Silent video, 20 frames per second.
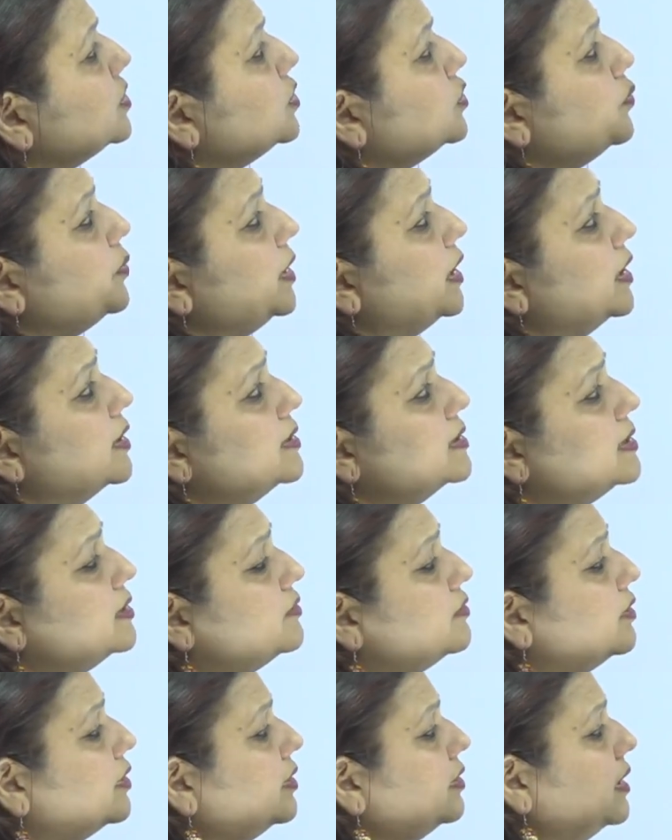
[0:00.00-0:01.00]
to be
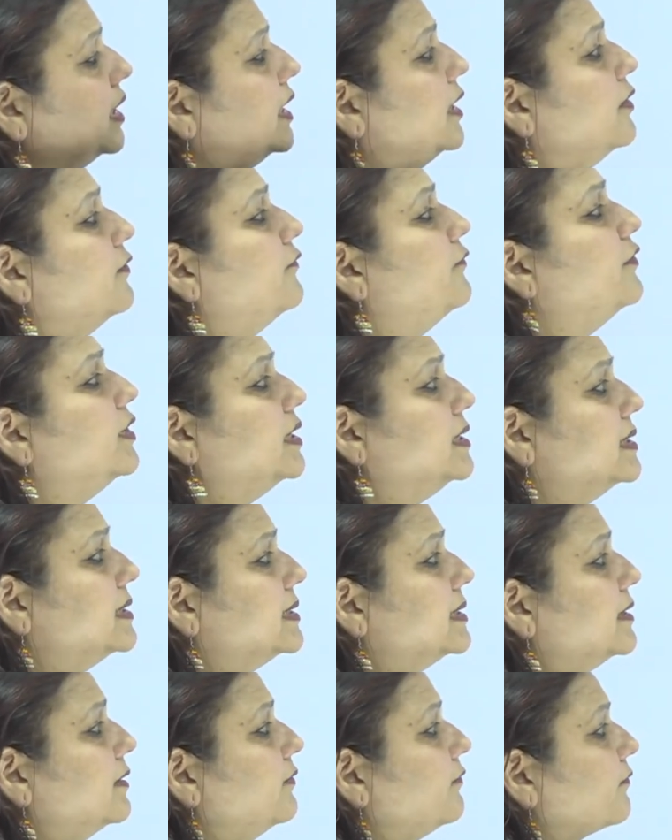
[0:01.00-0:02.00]
considered
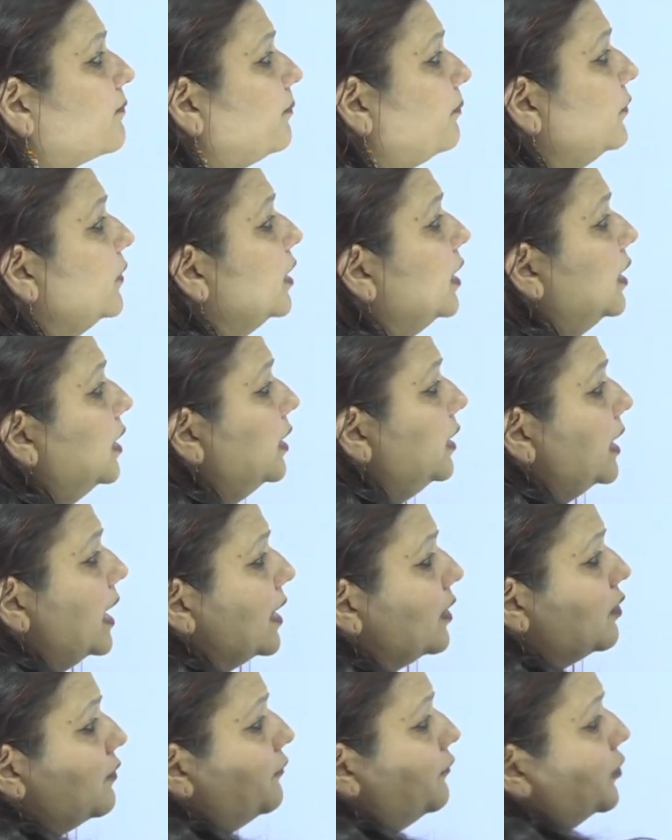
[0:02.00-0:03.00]
inoffensive.
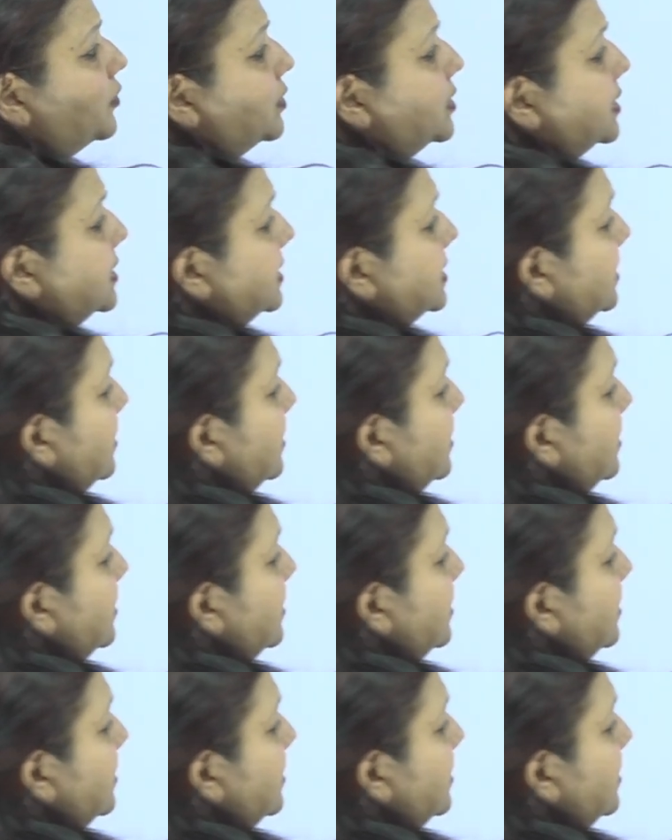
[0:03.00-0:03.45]
Cacophonous,